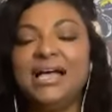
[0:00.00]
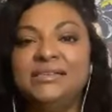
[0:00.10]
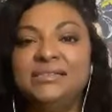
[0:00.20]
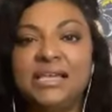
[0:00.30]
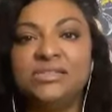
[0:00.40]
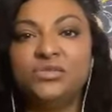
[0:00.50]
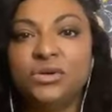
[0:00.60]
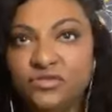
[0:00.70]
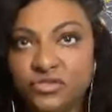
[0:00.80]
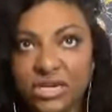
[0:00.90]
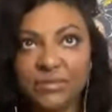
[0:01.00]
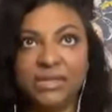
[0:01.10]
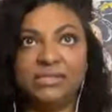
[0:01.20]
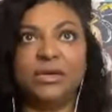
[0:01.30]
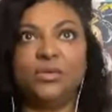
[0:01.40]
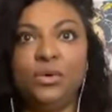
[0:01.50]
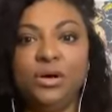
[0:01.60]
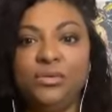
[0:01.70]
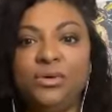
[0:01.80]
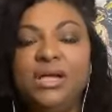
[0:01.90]
as a sort of dream. And it's like,
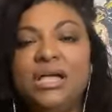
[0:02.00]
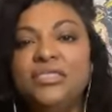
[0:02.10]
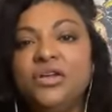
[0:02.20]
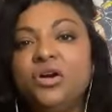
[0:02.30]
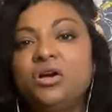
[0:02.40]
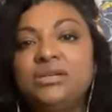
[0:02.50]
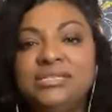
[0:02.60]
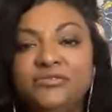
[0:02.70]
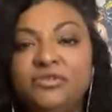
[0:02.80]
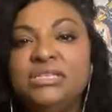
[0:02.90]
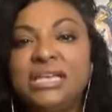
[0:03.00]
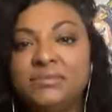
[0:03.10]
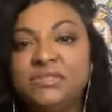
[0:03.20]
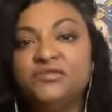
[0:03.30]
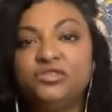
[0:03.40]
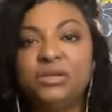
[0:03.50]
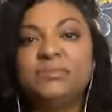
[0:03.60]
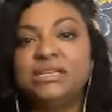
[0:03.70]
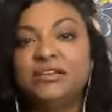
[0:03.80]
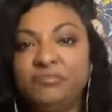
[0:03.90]
whoa, there are different types of
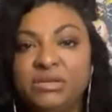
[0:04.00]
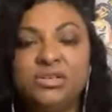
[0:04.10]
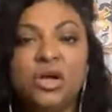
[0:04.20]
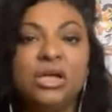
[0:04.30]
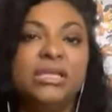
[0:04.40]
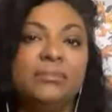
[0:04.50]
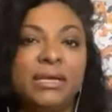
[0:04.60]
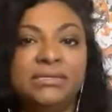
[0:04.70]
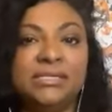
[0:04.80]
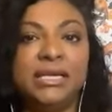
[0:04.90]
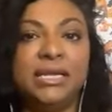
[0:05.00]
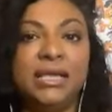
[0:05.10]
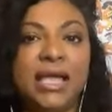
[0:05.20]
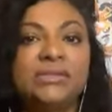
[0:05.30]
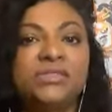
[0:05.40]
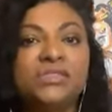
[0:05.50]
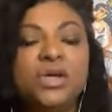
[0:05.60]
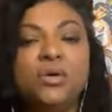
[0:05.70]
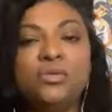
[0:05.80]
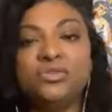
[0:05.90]
dreams that have been documented. And
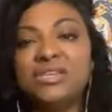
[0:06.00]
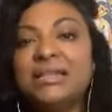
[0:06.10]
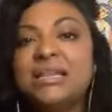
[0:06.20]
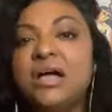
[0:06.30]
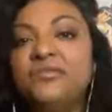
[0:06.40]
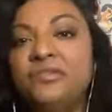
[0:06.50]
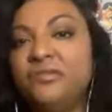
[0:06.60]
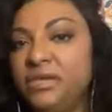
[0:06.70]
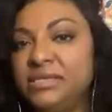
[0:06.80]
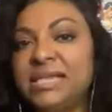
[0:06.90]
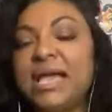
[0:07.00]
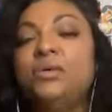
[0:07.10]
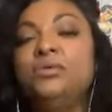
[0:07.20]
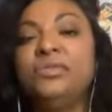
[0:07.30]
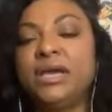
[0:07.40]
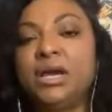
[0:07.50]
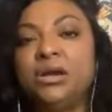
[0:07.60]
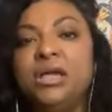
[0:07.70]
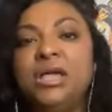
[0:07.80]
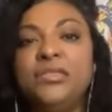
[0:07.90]
so there's enough of these out
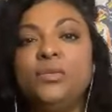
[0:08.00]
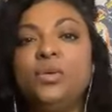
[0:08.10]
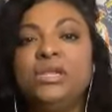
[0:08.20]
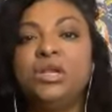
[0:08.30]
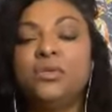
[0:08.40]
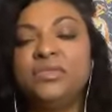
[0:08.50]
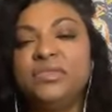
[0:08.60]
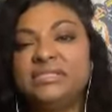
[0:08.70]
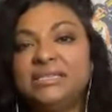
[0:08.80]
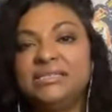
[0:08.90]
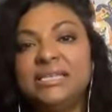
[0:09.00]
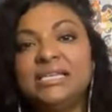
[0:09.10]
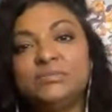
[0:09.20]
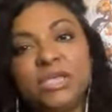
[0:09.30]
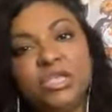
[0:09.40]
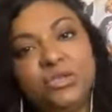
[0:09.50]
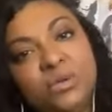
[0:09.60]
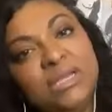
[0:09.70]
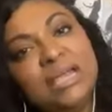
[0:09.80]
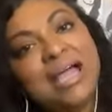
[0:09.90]
there that we know that this exists, but you
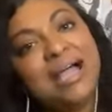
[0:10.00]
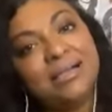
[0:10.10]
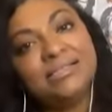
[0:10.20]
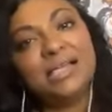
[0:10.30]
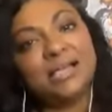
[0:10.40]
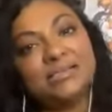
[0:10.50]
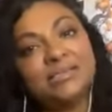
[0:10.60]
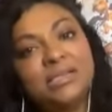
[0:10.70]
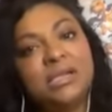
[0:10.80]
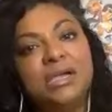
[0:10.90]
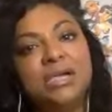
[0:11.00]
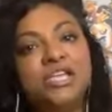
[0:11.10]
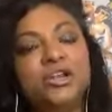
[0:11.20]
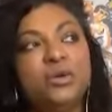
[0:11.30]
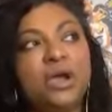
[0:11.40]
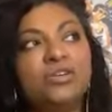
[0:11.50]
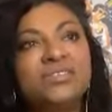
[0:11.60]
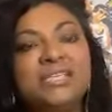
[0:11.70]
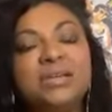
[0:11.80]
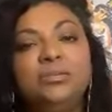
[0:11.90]
can access, you know, our
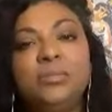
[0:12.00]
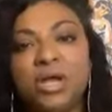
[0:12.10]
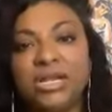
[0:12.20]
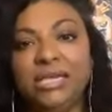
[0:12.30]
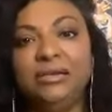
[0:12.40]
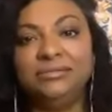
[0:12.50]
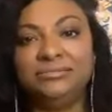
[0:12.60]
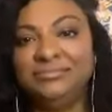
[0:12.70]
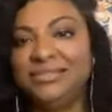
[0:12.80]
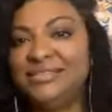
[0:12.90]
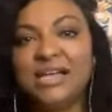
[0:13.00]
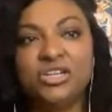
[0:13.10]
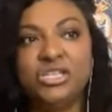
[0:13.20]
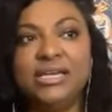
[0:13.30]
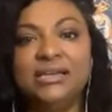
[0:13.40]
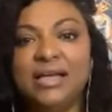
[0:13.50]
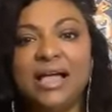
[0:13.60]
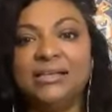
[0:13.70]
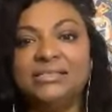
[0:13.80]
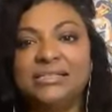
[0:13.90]
subtle body is actually
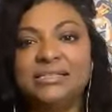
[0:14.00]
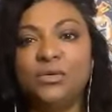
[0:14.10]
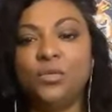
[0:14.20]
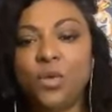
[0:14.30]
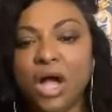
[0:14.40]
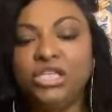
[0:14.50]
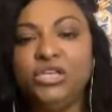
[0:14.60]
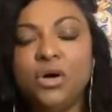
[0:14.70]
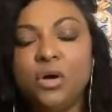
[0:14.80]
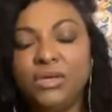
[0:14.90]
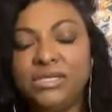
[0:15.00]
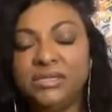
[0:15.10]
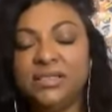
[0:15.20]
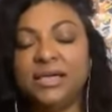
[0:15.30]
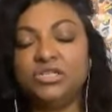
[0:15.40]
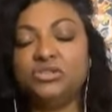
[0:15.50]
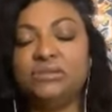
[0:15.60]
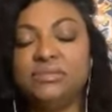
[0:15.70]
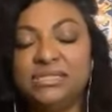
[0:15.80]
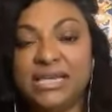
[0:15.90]
accessed while you go into that
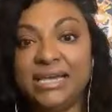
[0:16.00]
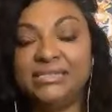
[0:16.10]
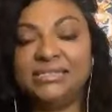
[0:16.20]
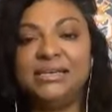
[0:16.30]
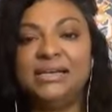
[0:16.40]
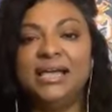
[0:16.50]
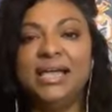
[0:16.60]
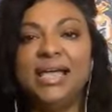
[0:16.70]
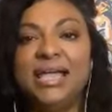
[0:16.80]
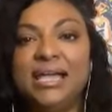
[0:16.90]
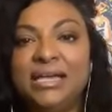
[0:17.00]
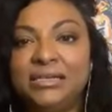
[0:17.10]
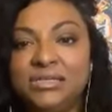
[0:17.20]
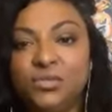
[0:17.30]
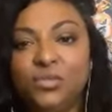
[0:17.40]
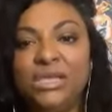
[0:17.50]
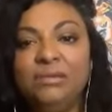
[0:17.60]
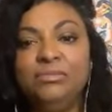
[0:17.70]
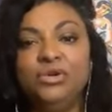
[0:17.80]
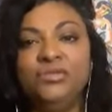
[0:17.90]
dream state and we
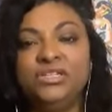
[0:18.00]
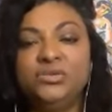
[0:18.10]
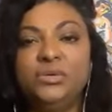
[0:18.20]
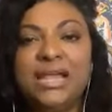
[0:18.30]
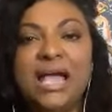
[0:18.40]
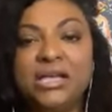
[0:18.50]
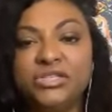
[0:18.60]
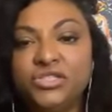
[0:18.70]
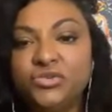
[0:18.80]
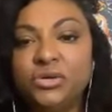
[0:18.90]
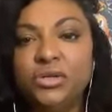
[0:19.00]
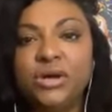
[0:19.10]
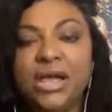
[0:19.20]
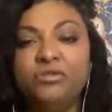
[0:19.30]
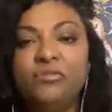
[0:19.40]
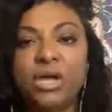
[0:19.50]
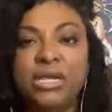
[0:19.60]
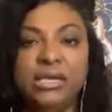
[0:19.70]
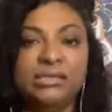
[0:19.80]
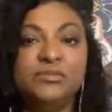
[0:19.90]
move into an astral or out of
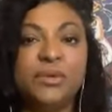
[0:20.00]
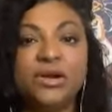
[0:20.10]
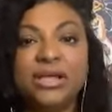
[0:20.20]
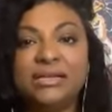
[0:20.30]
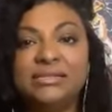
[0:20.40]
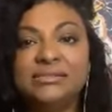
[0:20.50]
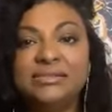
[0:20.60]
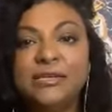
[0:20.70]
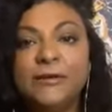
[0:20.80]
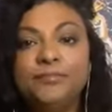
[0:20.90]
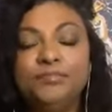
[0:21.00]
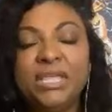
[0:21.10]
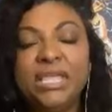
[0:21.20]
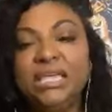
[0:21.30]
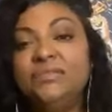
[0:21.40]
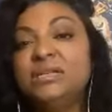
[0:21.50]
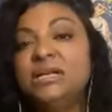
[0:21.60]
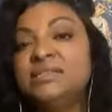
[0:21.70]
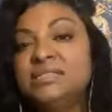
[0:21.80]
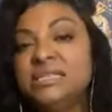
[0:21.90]
body experience. Mm. Even a
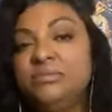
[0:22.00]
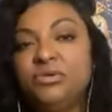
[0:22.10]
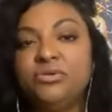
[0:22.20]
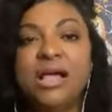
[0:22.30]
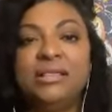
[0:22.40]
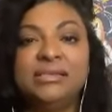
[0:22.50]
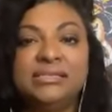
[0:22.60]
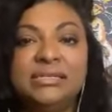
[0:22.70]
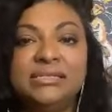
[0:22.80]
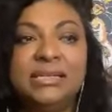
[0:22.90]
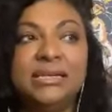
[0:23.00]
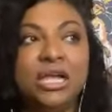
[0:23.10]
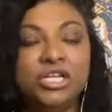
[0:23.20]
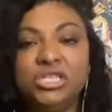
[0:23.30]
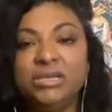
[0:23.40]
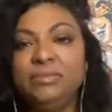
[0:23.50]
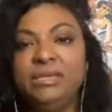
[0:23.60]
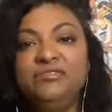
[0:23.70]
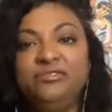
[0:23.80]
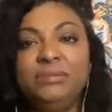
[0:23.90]
mm. sleep paralysis can actually
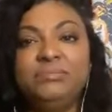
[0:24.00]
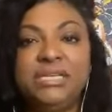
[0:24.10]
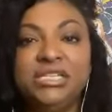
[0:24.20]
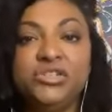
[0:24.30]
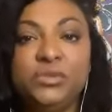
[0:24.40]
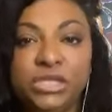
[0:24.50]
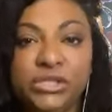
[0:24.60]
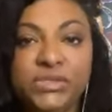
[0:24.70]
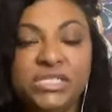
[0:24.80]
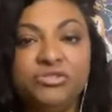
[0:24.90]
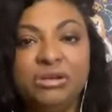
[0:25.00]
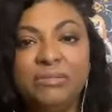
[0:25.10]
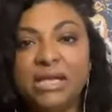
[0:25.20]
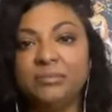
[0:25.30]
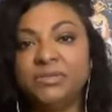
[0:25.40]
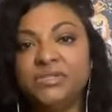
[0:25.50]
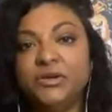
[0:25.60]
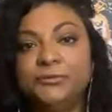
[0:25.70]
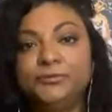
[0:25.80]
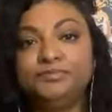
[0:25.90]
be flipped into a lucid dreaming
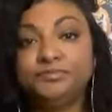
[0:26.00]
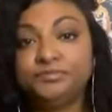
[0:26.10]
episode